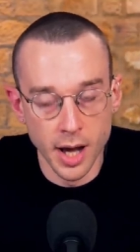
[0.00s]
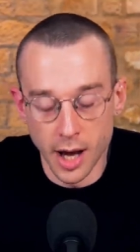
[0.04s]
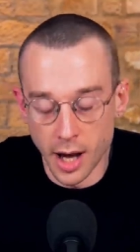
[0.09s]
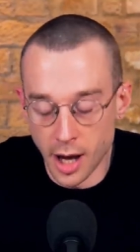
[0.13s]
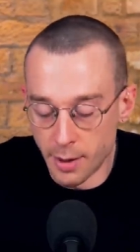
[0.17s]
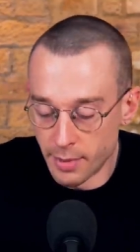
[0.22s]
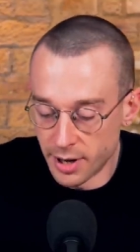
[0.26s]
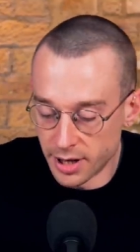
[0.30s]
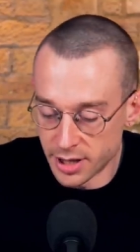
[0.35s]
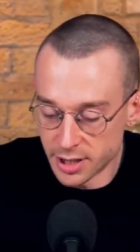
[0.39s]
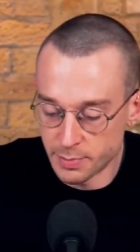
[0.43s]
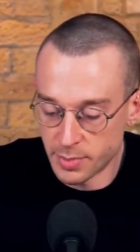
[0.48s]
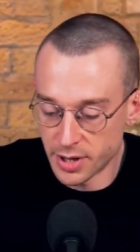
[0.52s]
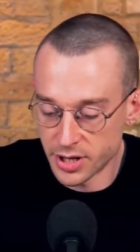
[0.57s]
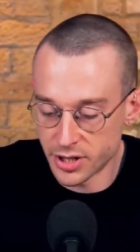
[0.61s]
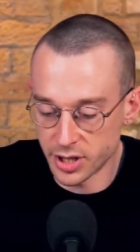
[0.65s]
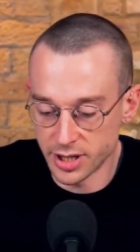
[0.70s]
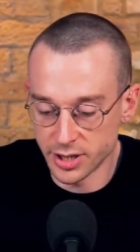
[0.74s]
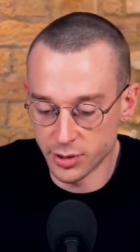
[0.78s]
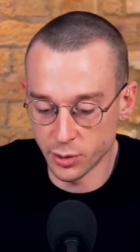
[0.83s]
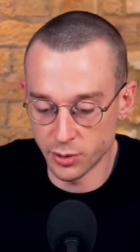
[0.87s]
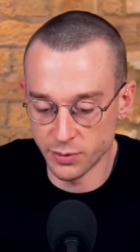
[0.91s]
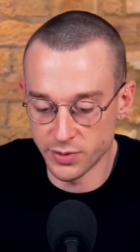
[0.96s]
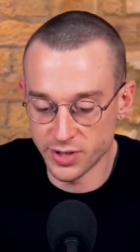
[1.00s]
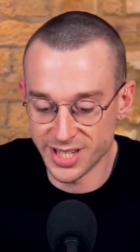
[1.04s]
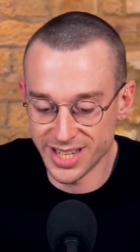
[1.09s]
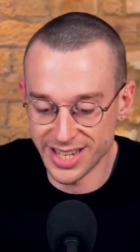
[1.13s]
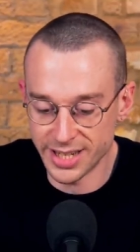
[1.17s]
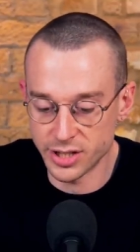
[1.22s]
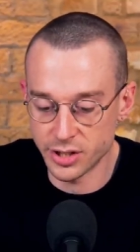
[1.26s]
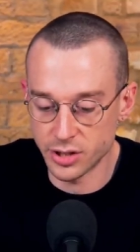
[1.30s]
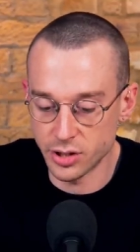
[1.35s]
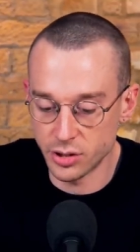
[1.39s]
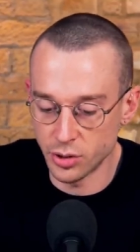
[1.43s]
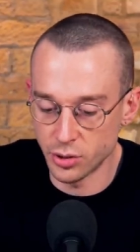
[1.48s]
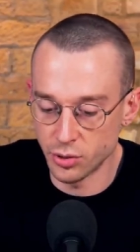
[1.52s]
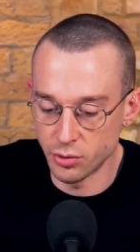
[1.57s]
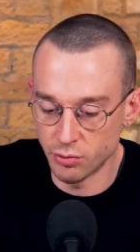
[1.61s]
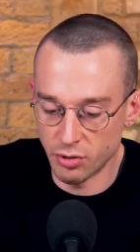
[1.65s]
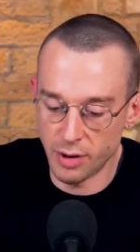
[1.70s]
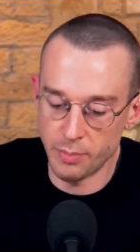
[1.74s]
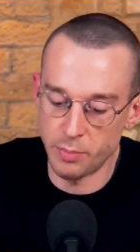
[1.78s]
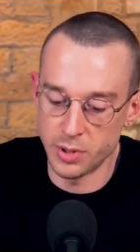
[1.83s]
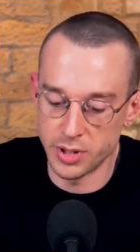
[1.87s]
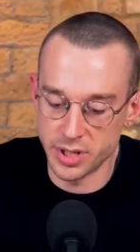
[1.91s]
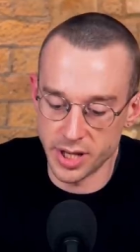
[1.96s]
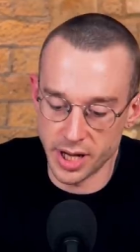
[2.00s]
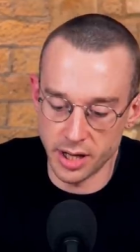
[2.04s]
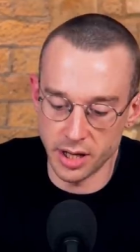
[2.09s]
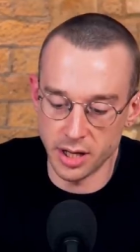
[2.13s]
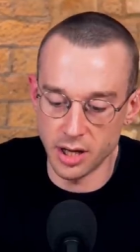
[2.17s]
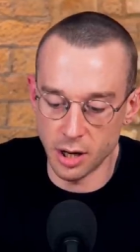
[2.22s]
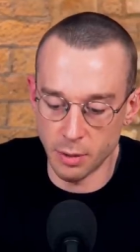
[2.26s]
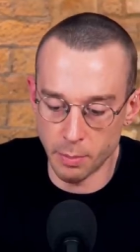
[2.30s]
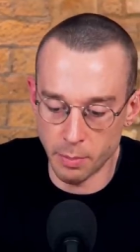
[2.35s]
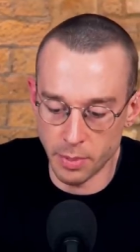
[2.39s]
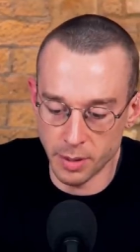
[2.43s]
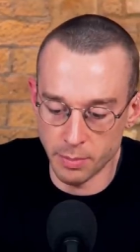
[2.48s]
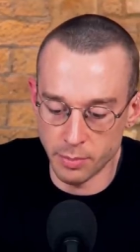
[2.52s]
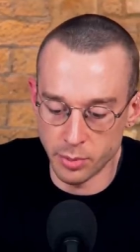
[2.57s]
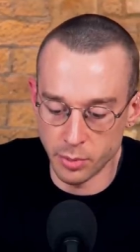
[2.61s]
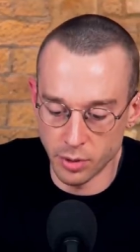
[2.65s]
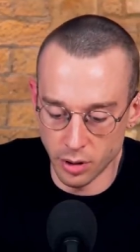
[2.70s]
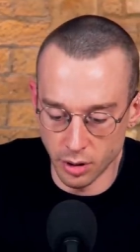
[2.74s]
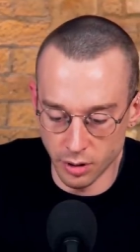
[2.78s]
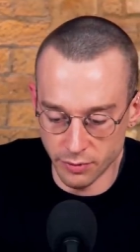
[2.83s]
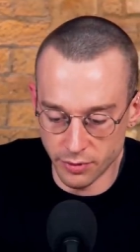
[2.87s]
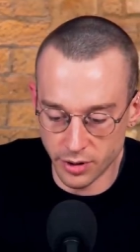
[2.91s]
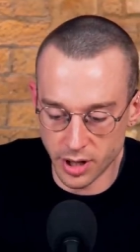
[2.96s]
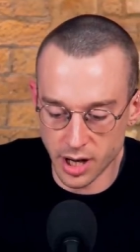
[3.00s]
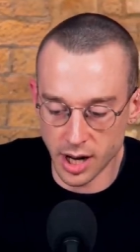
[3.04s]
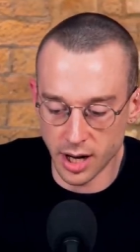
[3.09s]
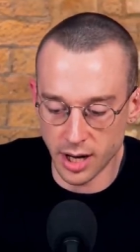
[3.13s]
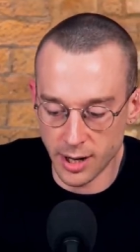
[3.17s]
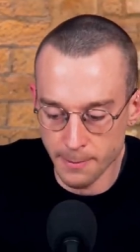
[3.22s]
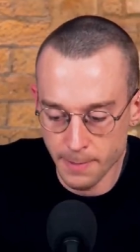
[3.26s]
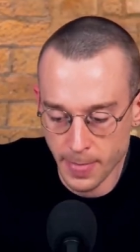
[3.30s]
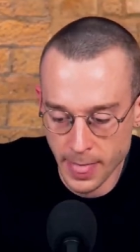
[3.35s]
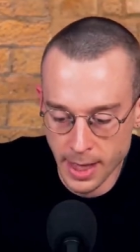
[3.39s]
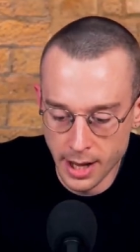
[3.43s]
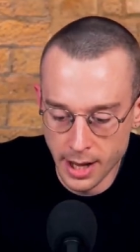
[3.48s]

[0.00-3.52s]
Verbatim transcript: um, and especially sort of seeks to represent young people of color,